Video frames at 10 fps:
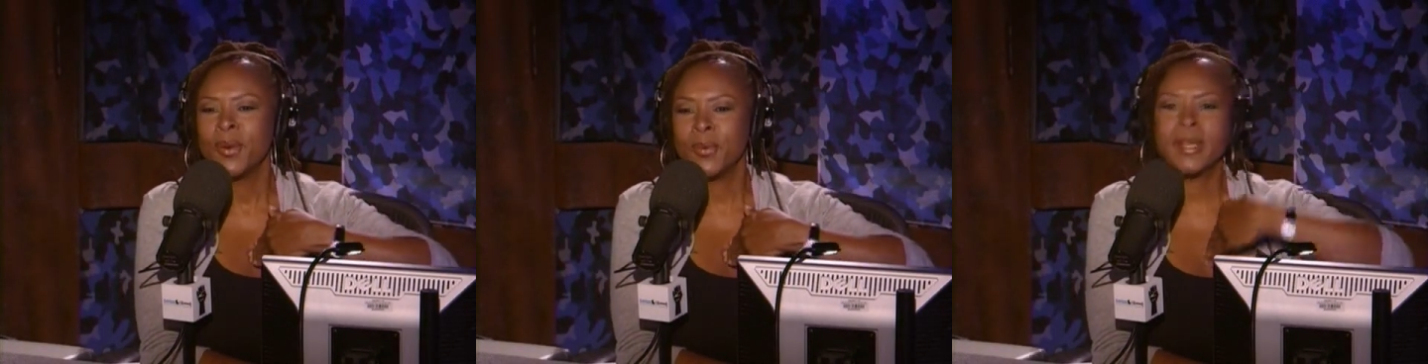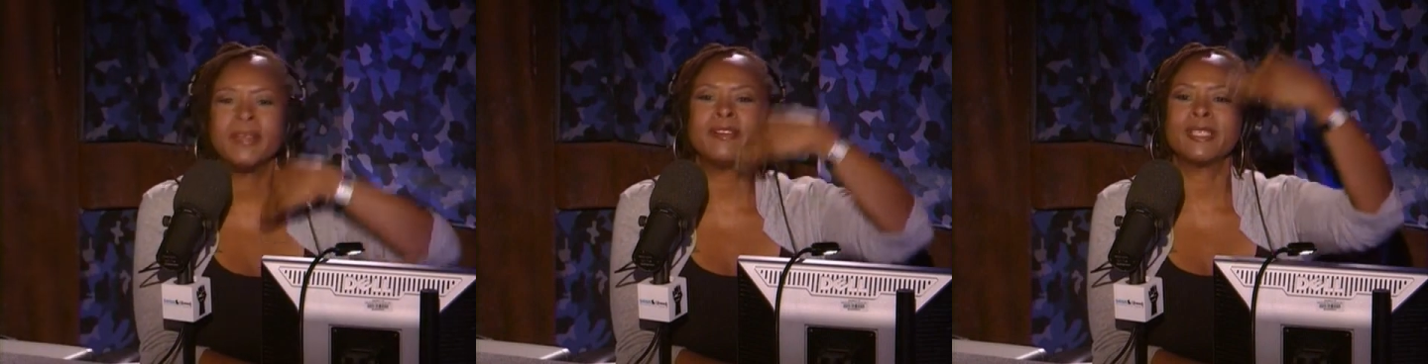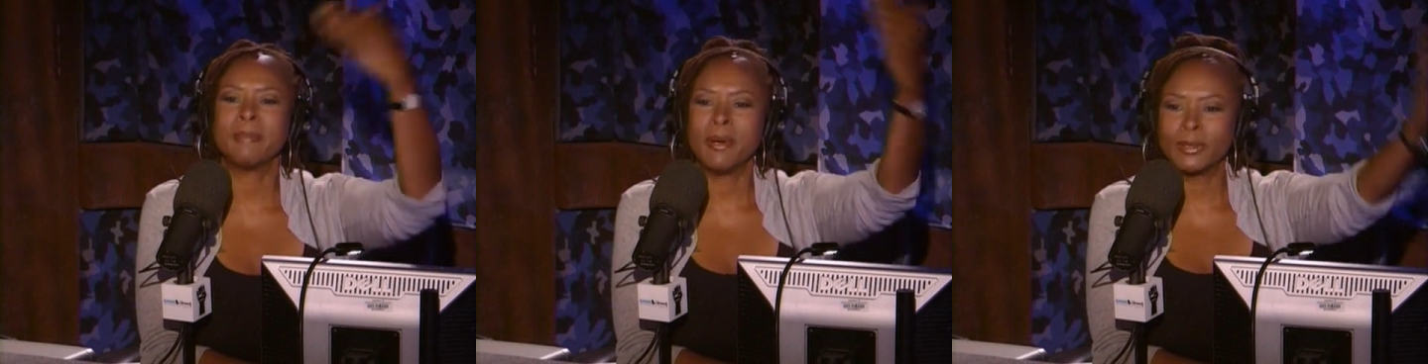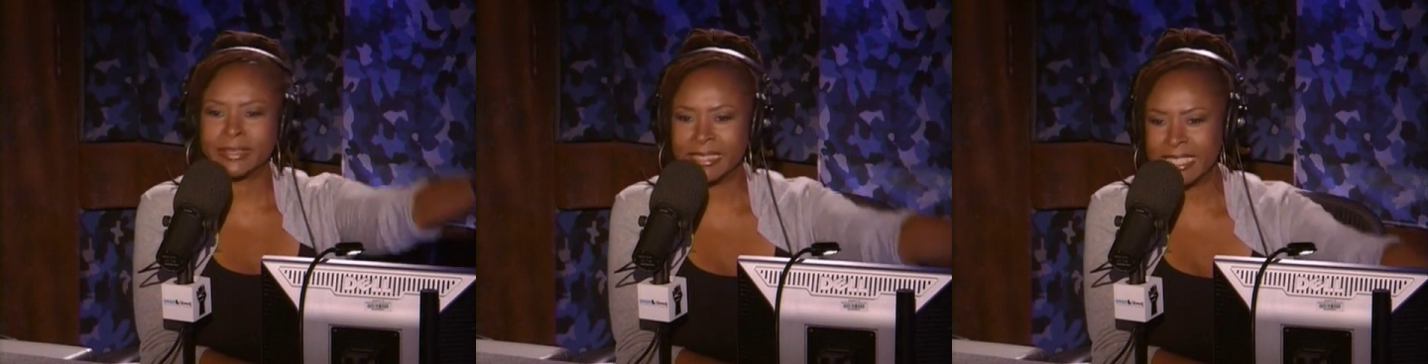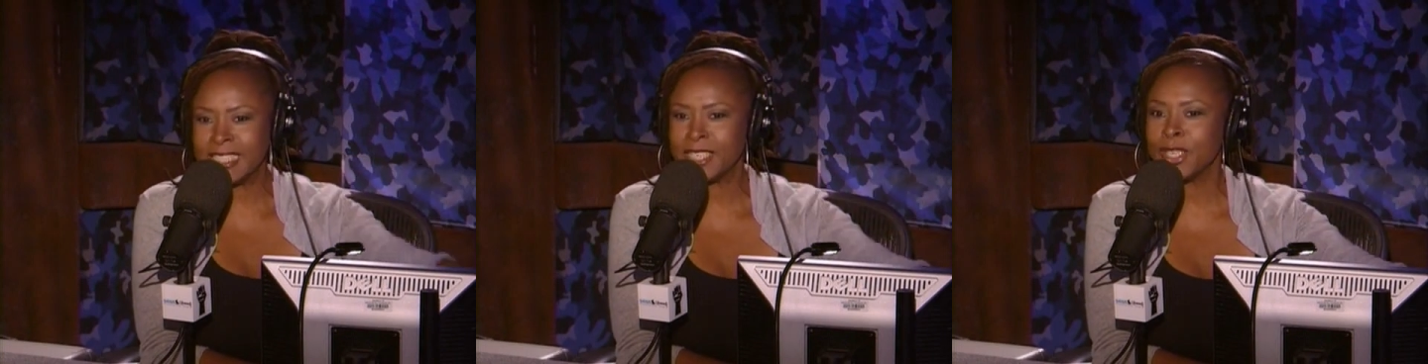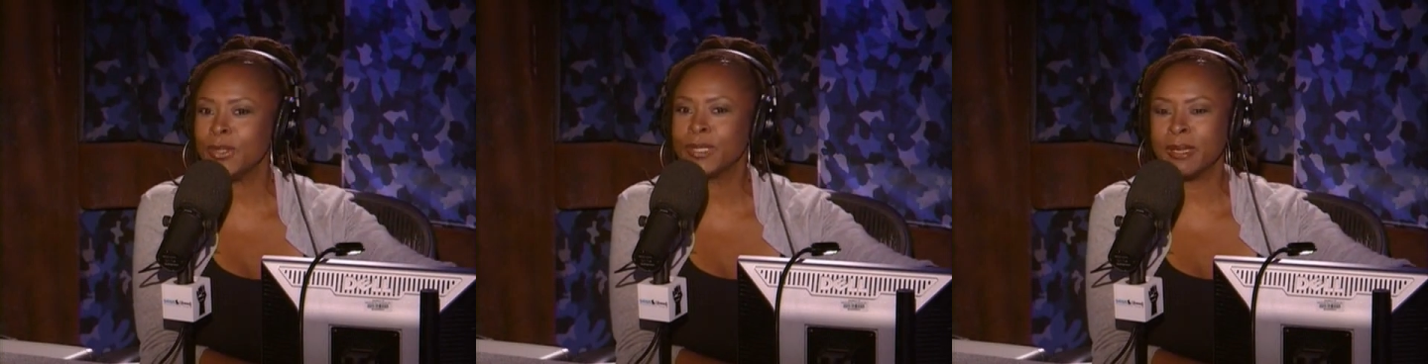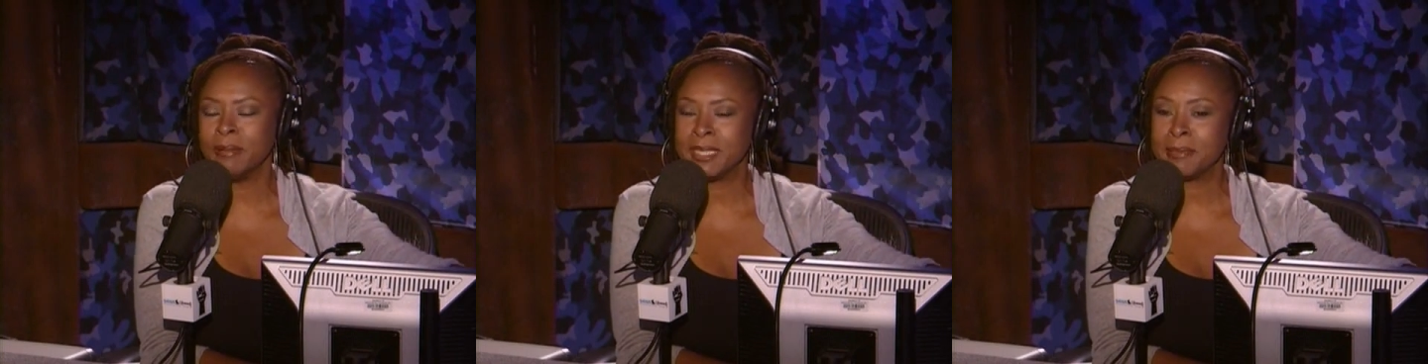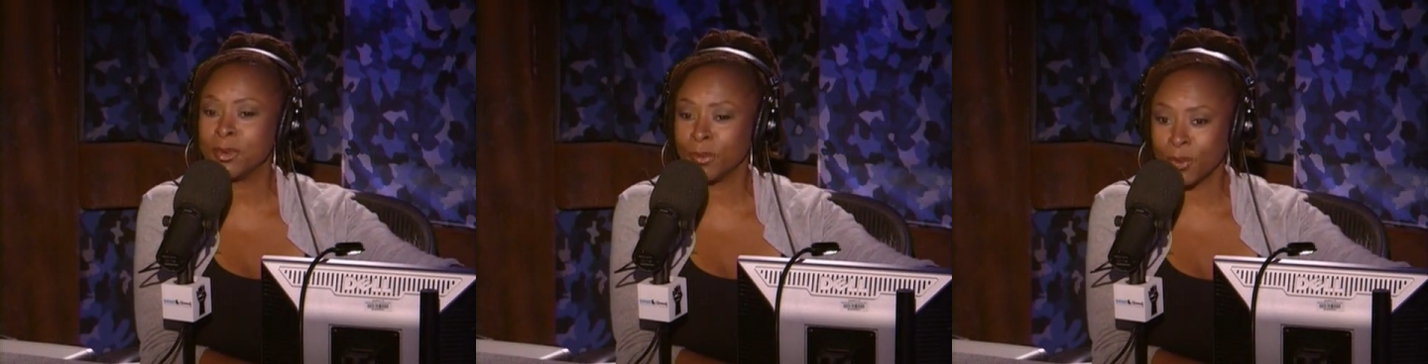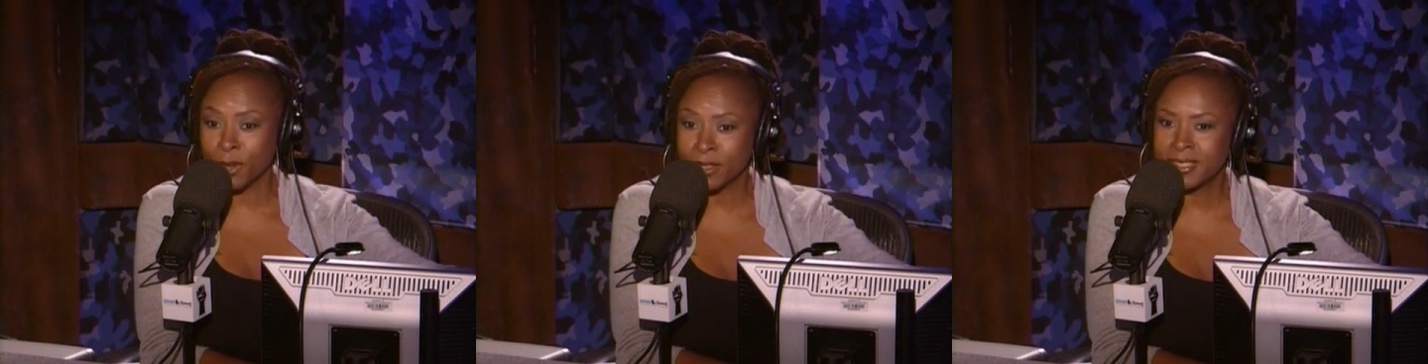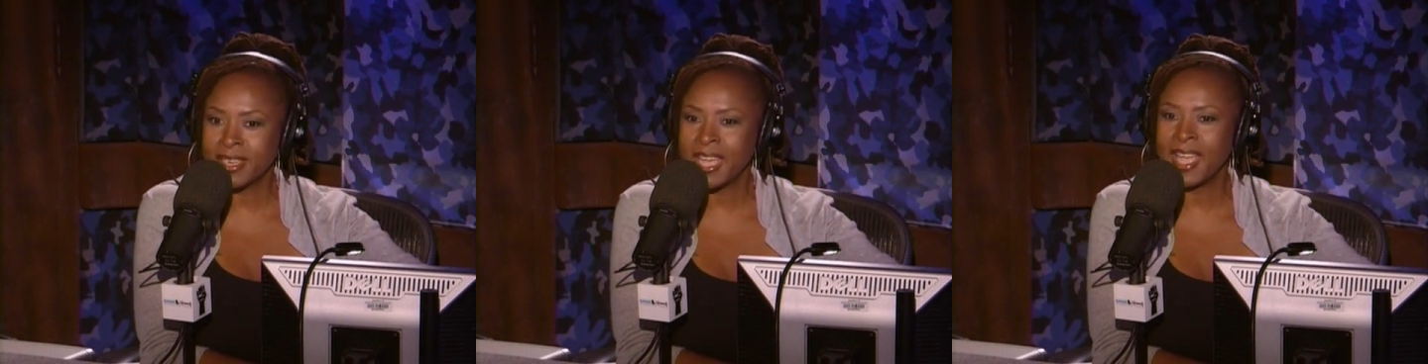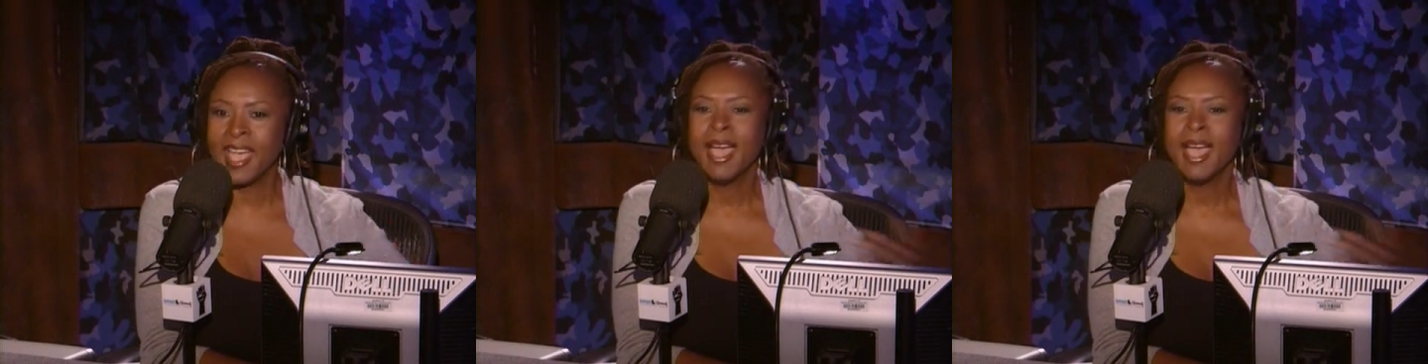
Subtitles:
we're supposed to need to use so many more words a day.